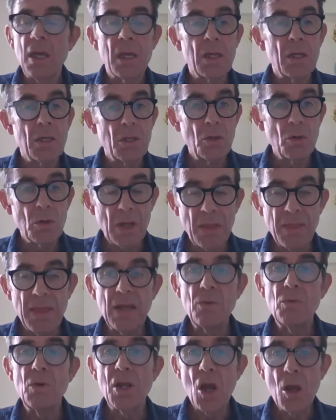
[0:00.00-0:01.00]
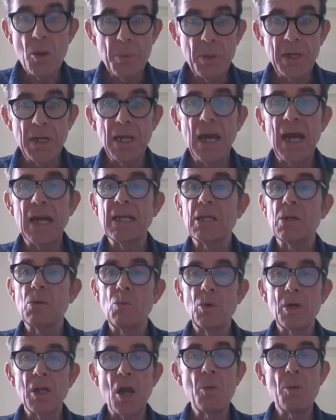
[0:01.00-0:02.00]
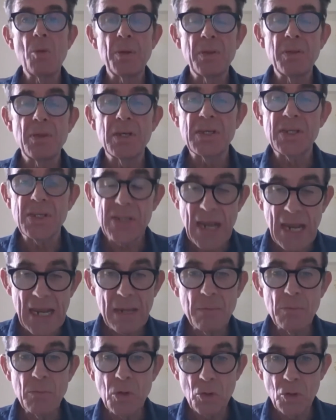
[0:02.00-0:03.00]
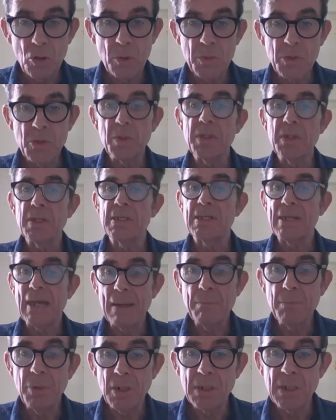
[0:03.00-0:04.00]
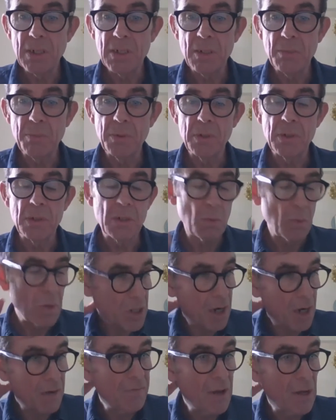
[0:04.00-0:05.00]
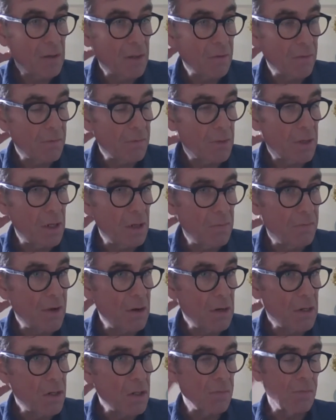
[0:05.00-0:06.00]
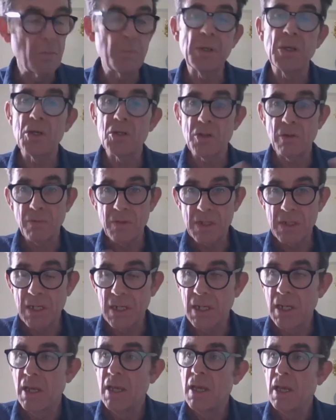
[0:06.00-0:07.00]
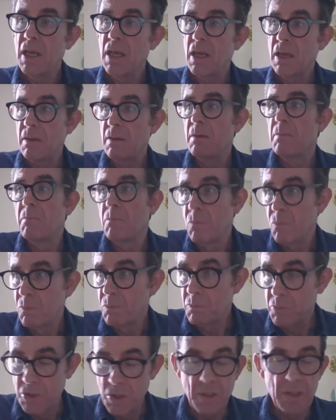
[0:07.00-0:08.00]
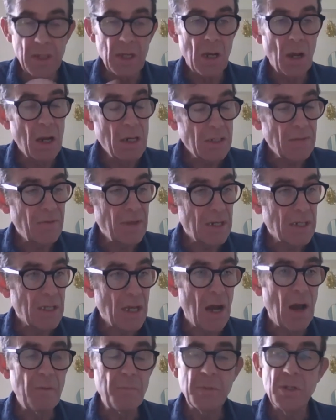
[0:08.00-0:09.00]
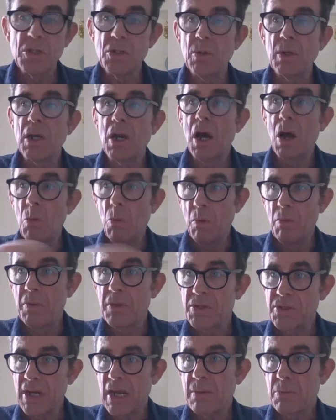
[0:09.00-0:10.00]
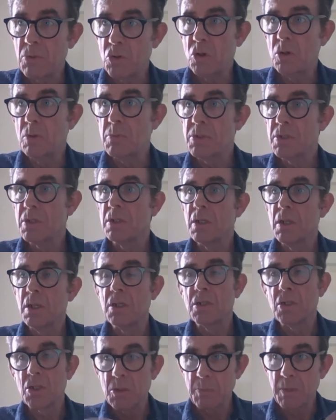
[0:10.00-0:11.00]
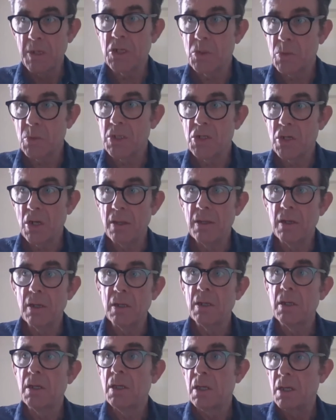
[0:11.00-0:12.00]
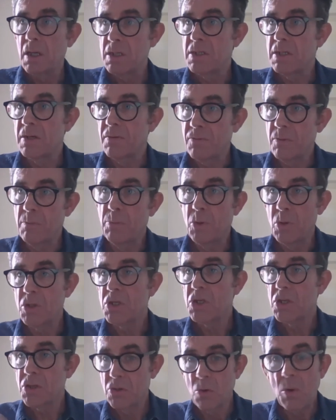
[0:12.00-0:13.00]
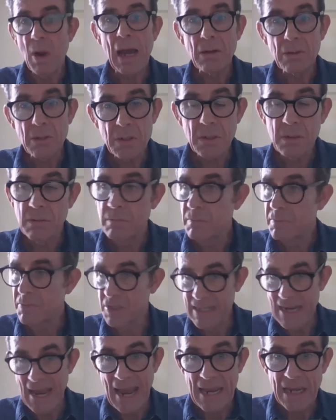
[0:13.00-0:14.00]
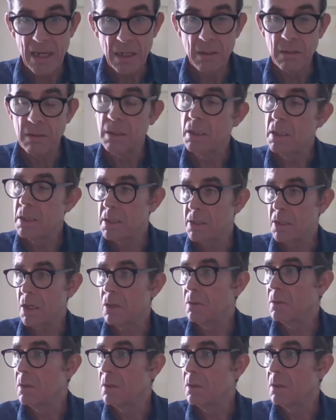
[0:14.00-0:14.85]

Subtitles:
You can then reopen it, and it will reopen the same groups with the same participants, which I found, very useful, because obviously doing the kinds of things that I've been doing, I want the same groups to speak to each other at different points throughout the day, and so